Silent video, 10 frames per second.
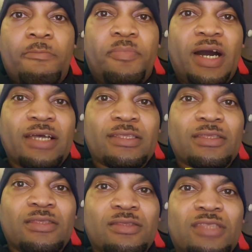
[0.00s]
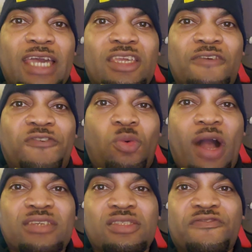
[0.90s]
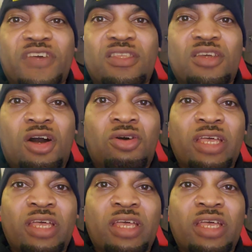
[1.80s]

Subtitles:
But thank you for watching the video,